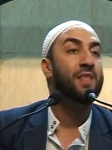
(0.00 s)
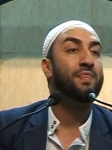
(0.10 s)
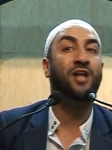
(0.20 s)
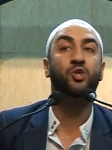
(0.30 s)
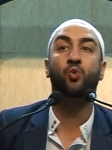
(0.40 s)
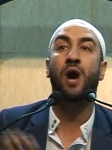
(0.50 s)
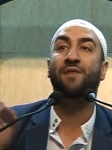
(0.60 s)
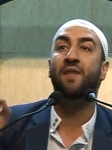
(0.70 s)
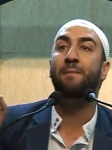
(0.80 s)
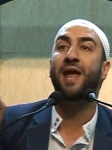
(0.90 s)
That's
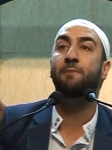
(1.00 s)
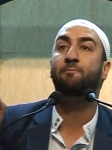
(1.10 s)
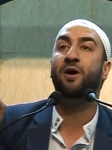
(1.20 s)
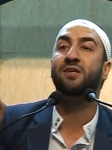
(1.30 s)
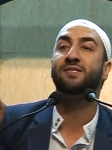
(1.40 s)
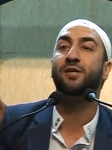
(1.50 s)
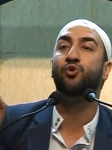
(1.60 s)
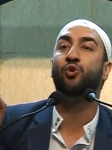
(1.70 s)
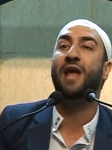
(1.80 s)
why the main person who